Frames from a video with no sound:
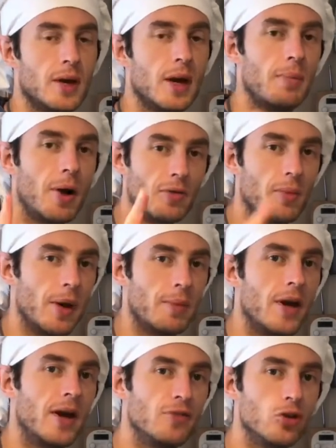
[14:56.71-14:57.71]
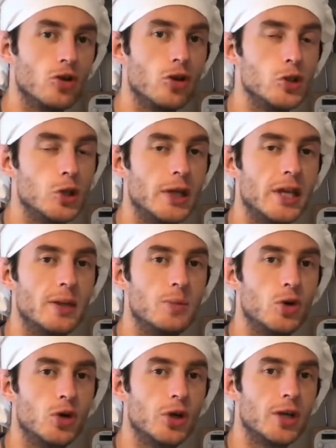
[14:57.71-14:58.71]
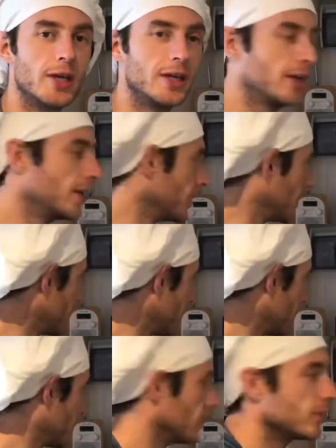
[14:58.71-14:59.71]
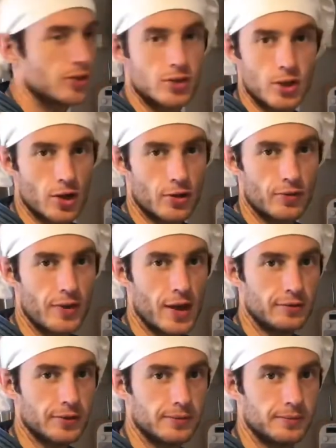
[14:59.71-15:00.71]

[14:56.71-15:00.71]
But remember, if you're not doing any more cooking, turn off the oven.